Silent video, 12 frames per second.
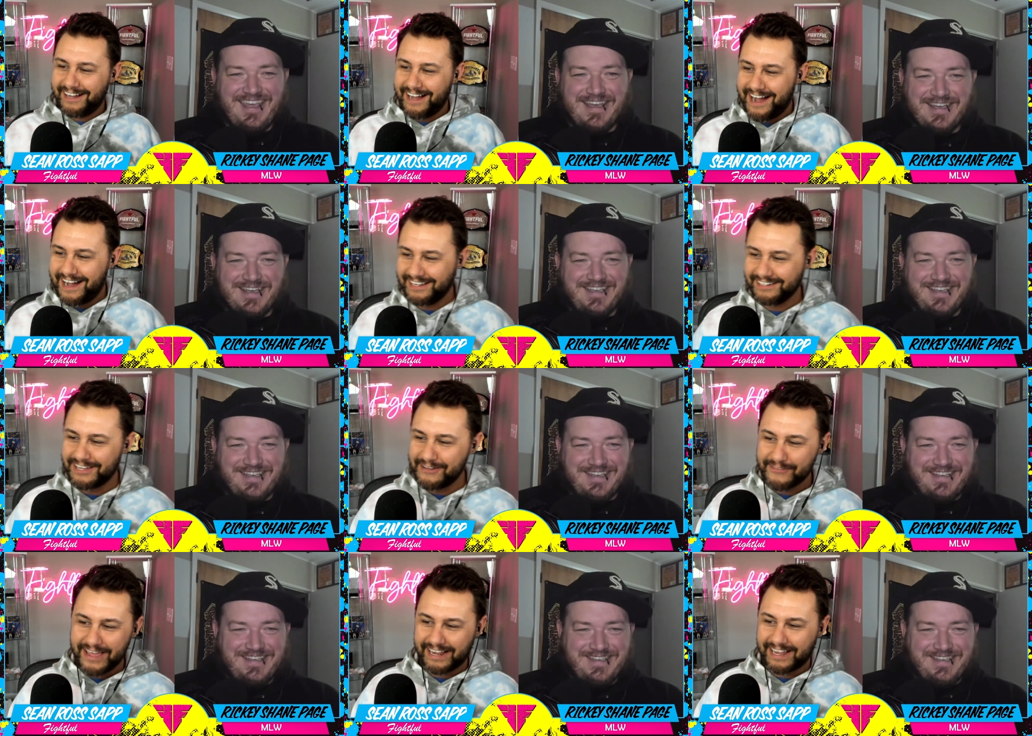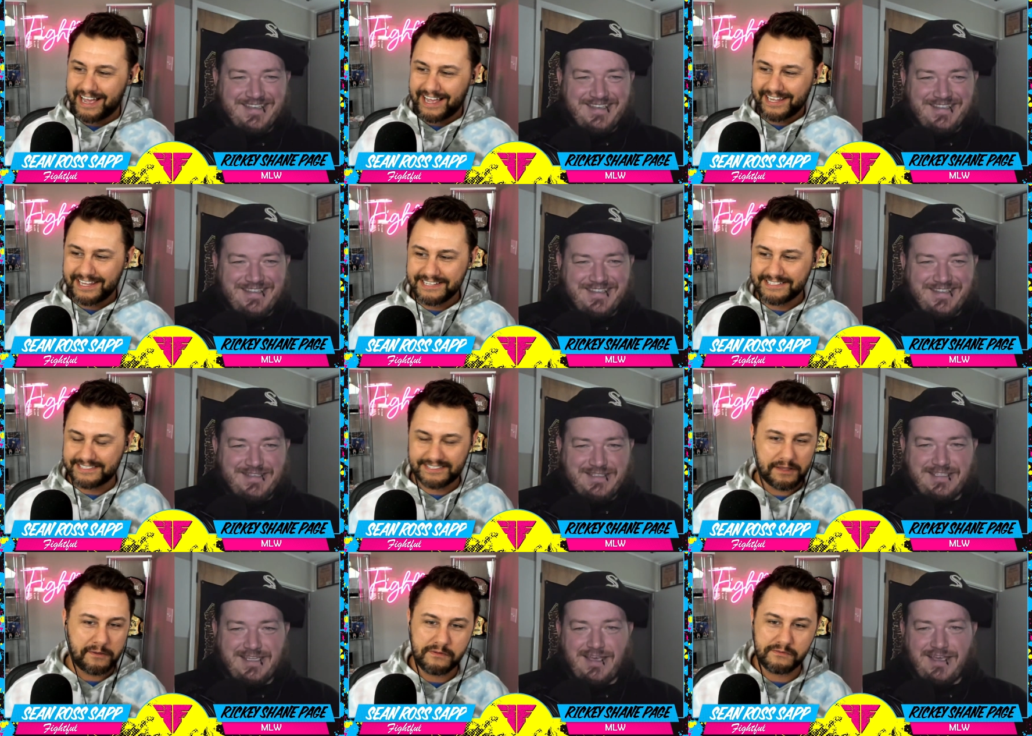Speaker 1: uh, love that guy. He's
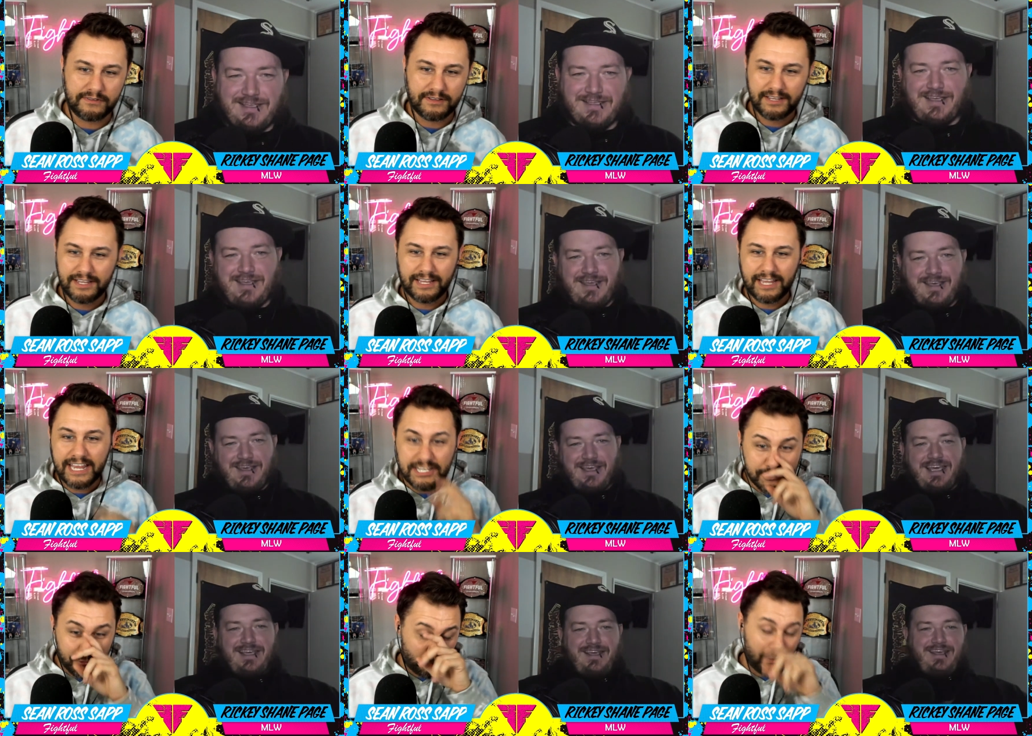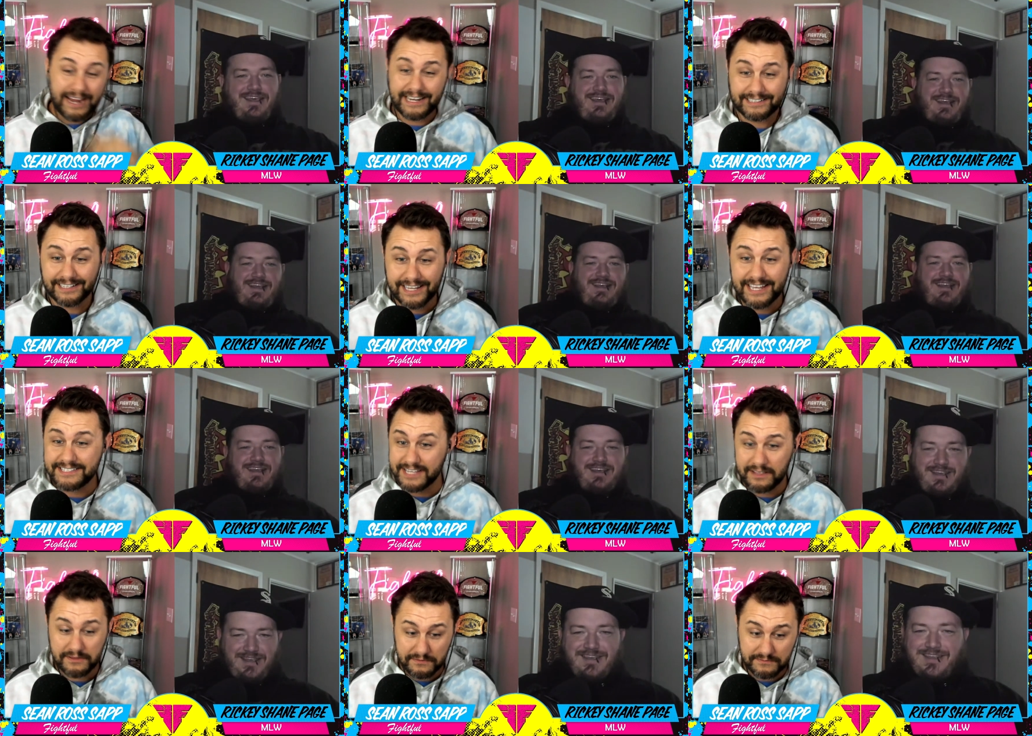uh, he's great. Like he's
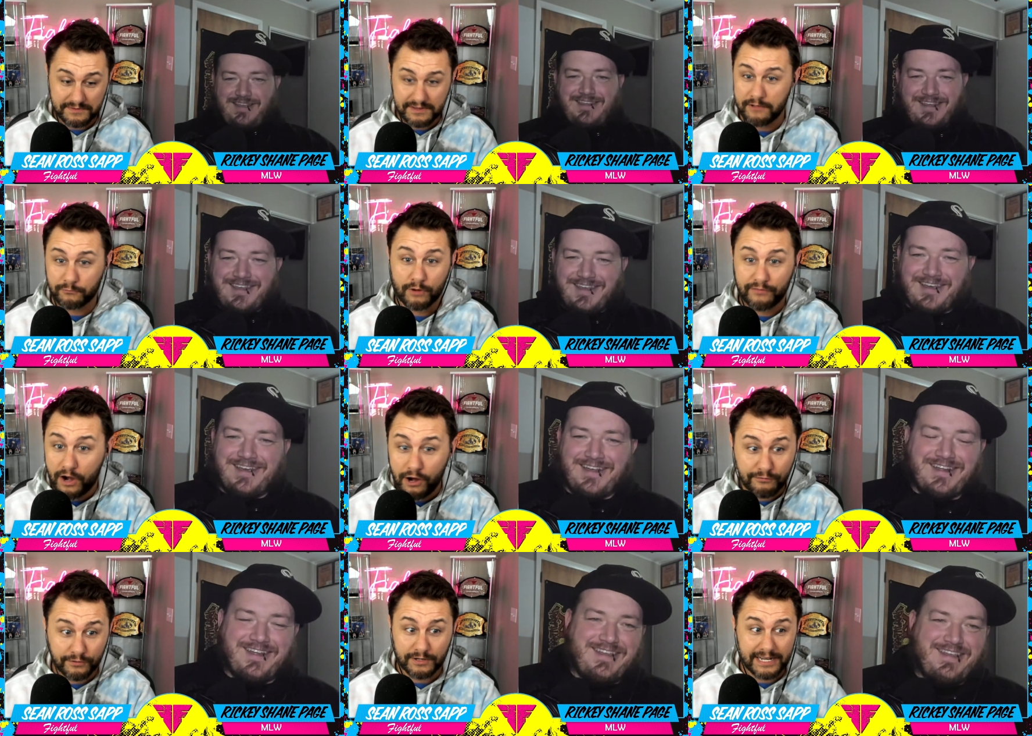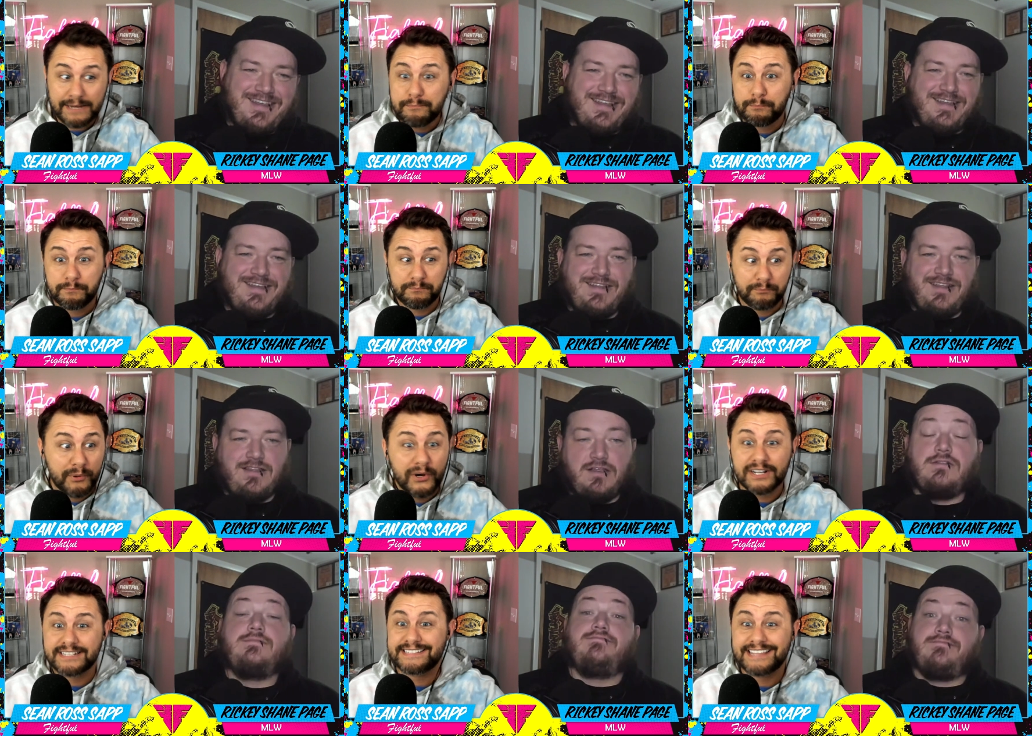uh, and
Speaker 2: revolver. He
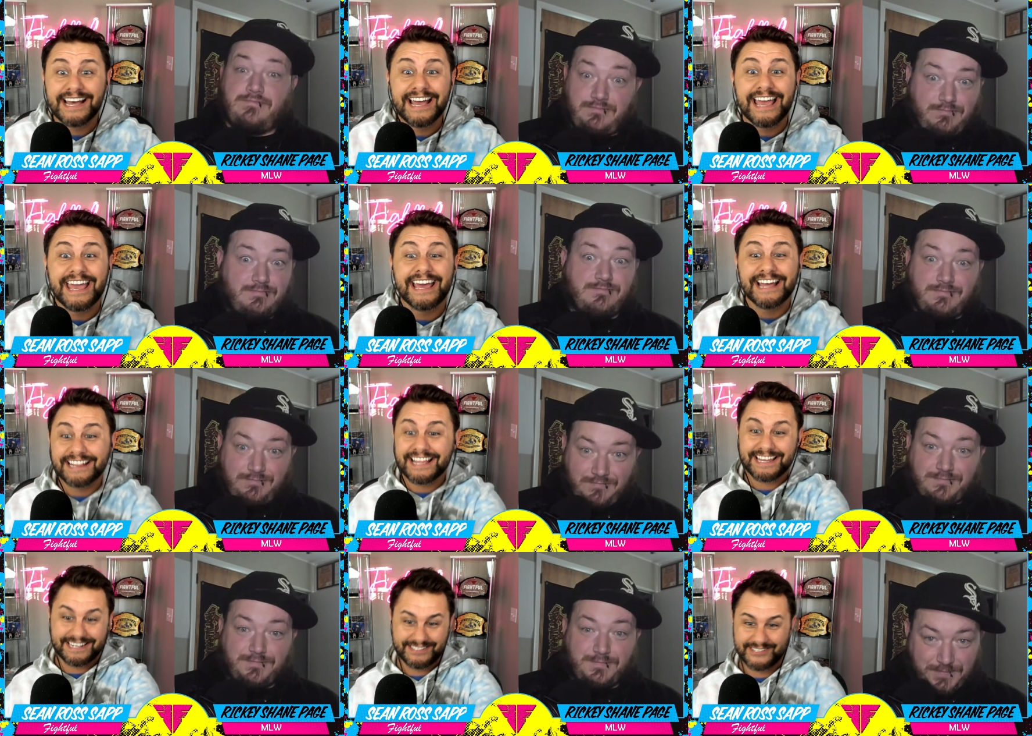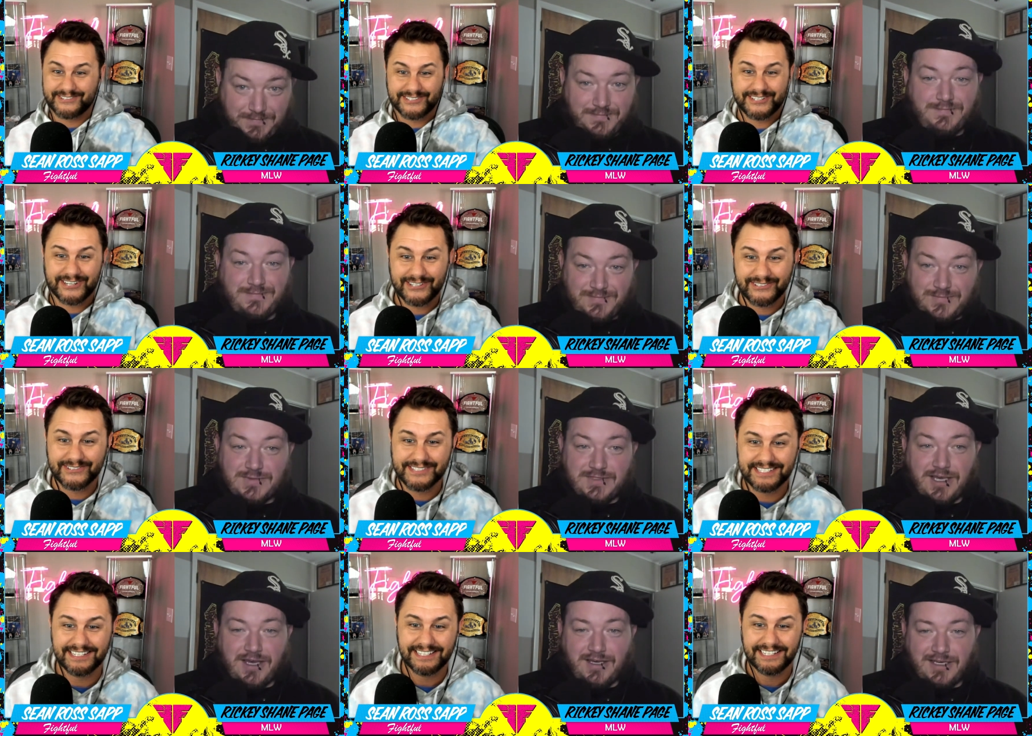books the hell out of those shows.
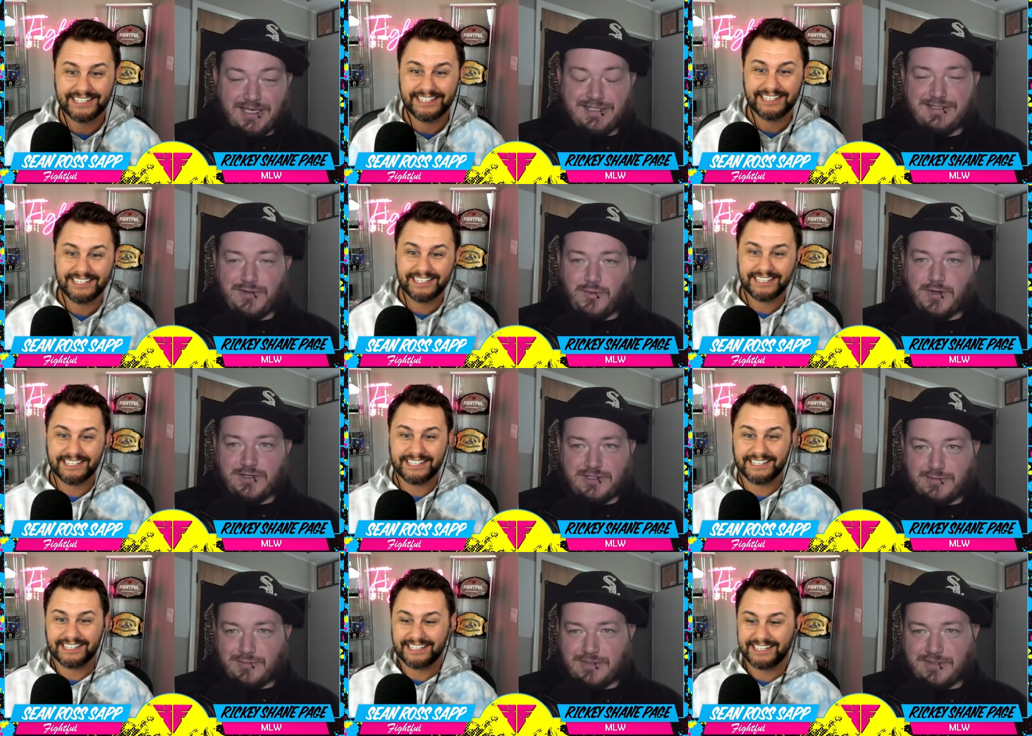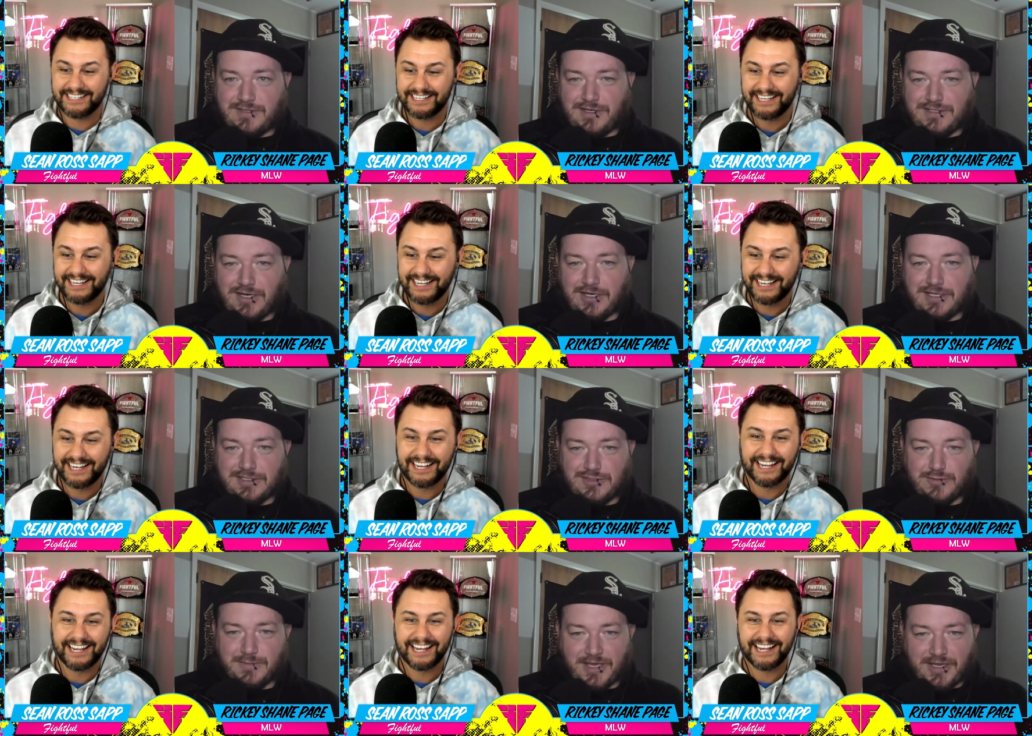Yeah, he's the worst with uh, talking to
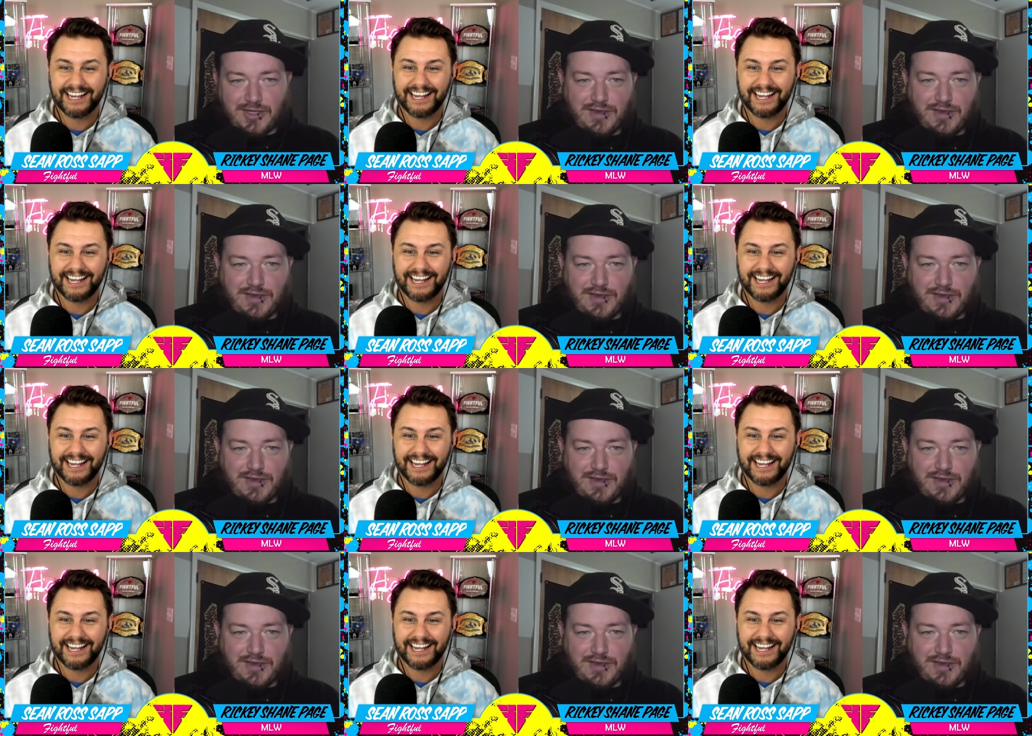him. Like,